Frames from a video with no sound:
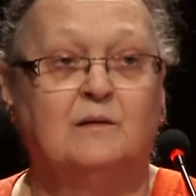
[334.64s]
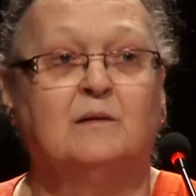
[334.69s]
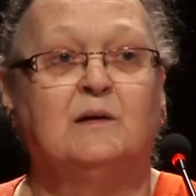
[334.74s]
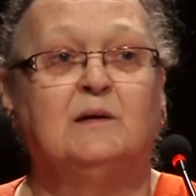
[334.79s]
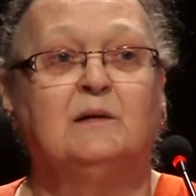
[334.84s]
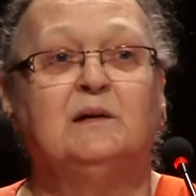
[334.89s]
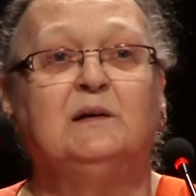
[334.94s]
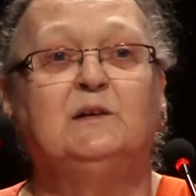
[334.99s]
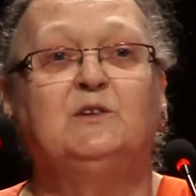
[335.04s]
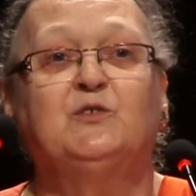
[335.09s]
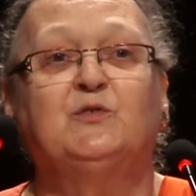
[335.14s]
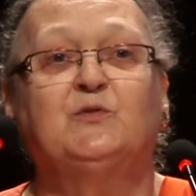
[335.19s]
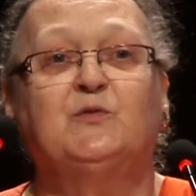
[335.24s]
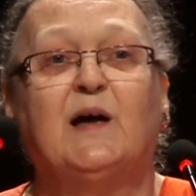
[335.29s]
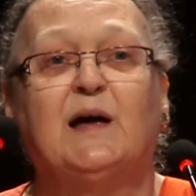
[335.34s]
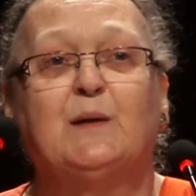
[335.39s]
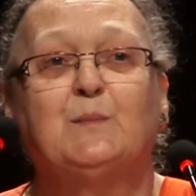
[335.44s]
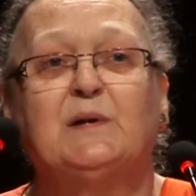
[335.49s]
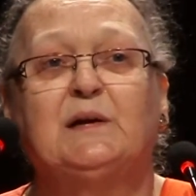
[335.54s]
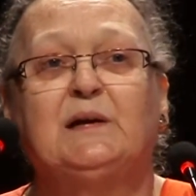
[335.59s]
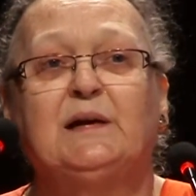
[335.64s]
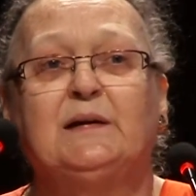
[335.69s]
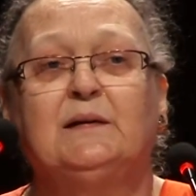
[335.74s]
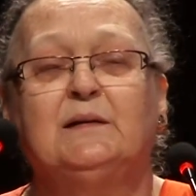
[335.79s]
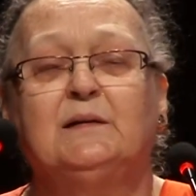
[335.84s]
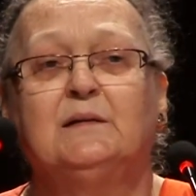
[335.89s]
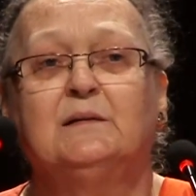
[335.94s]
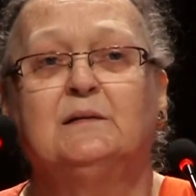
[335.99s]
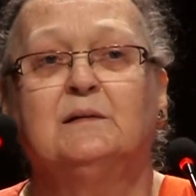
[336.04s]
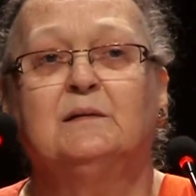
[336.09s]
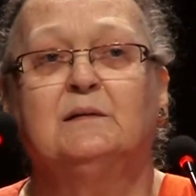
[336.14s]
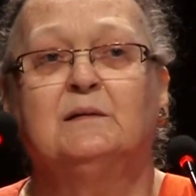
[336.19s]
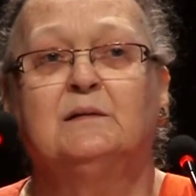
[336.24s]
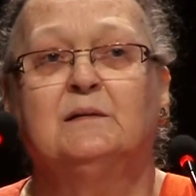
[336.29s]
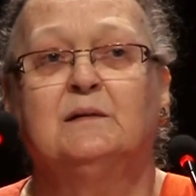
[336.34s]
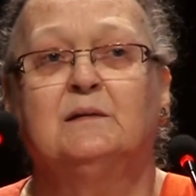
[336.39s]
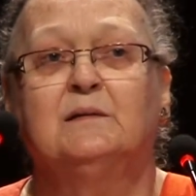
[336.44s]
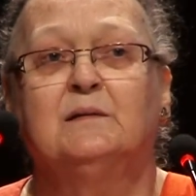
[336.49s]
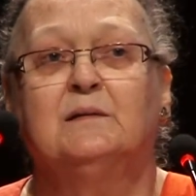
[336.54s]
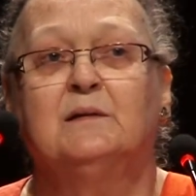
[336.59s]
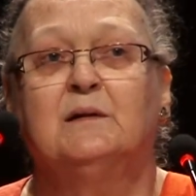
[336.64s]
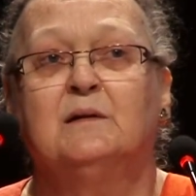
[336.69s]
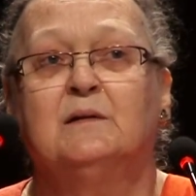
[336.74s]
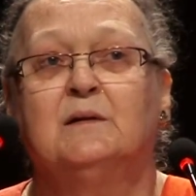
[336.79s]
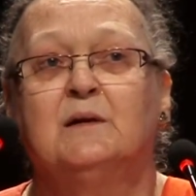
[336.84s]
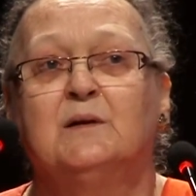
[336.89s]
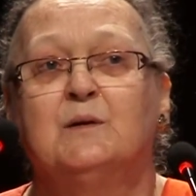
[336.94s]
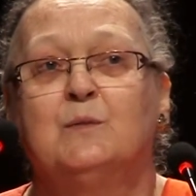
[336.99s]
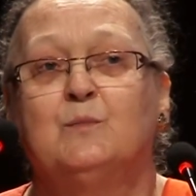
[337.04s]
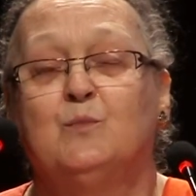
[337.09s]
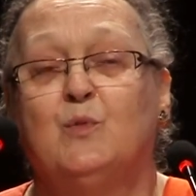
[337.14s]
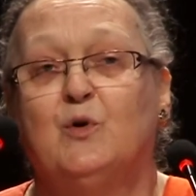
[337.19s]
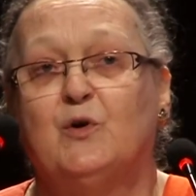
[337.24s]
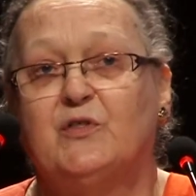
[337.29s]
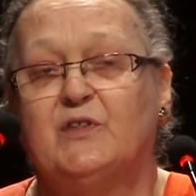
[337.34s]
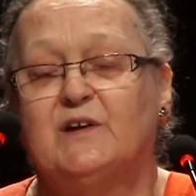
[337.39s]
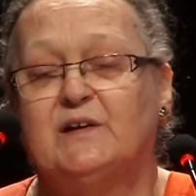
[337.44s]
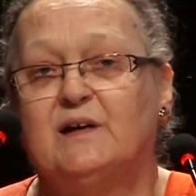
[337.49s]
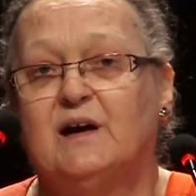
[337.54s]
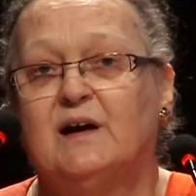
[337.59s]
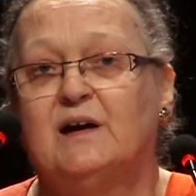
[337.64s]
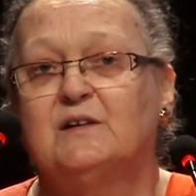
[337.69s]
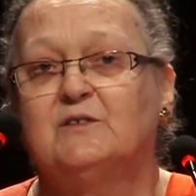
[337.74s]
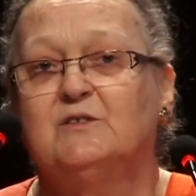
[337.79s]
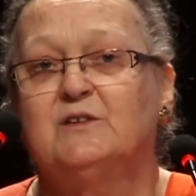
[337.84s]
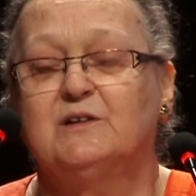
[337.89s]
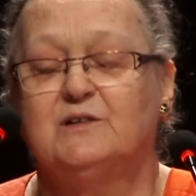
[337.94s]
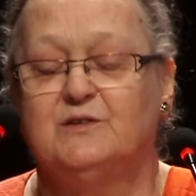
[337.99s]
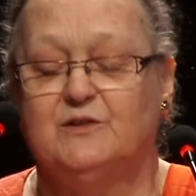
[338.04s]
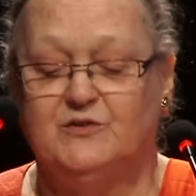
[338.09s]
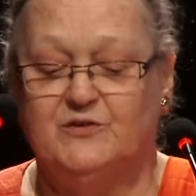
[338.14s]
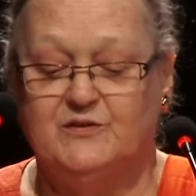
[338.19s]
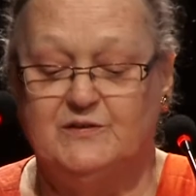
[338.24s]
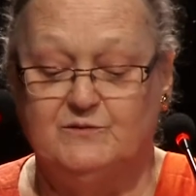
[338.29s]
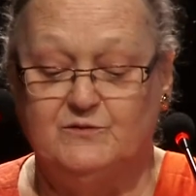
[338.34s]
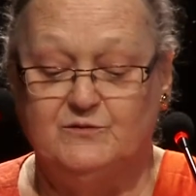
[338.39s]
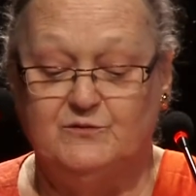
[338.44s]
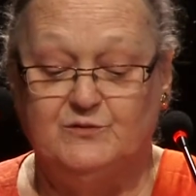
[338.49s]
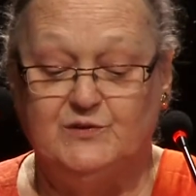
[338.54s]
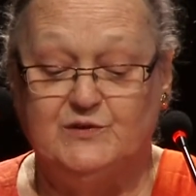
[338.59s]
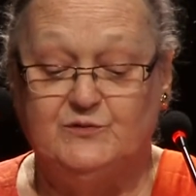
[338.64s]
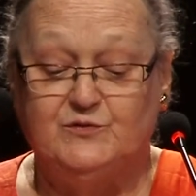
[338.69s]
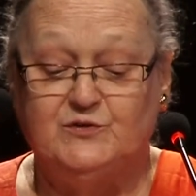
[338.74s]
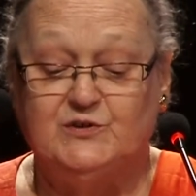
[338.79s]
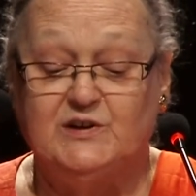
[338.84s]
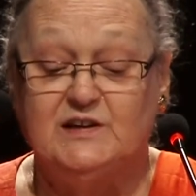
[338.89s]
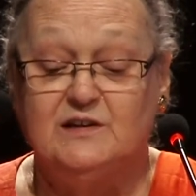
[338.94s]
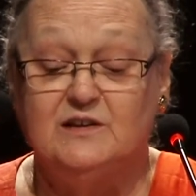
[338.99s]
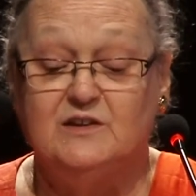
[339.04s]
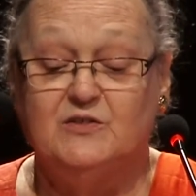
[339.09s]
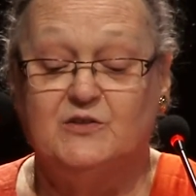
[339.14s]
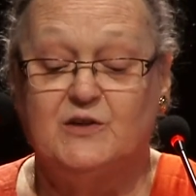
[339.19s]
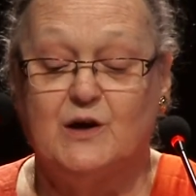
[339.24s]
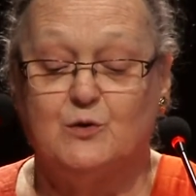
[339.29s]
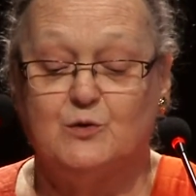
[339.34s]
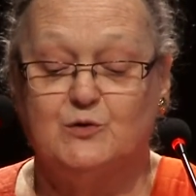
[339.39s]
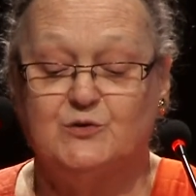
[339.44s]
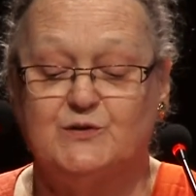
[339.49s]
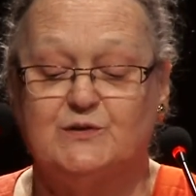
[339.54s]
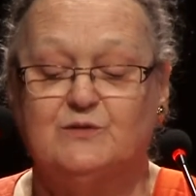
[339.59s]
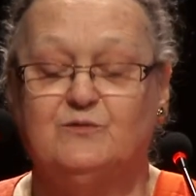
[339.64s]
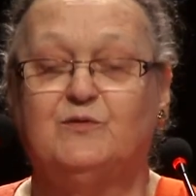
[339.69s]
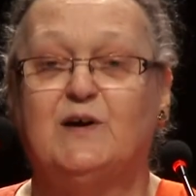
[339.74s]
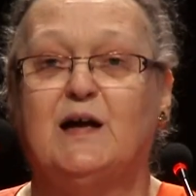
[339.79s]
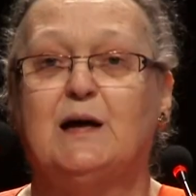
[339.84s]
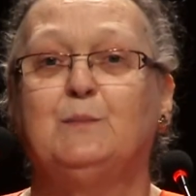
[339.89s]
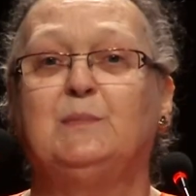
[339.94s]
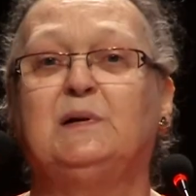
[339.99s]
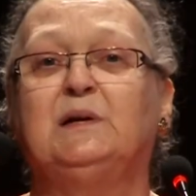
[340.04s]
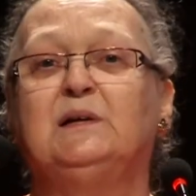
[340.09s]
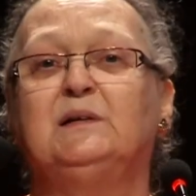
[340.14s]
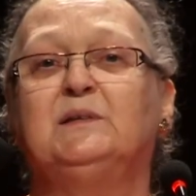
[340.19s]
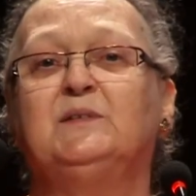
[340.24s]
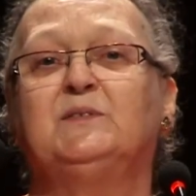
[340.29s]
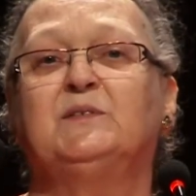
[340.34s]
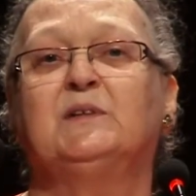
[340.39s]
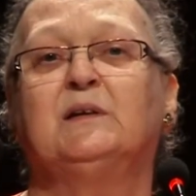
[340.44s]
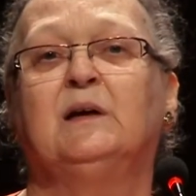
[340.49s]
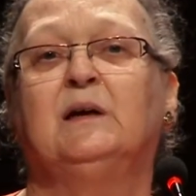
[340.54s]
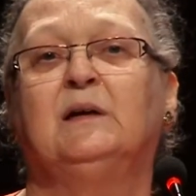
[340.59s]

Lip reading: Each family, more than 115,000 families,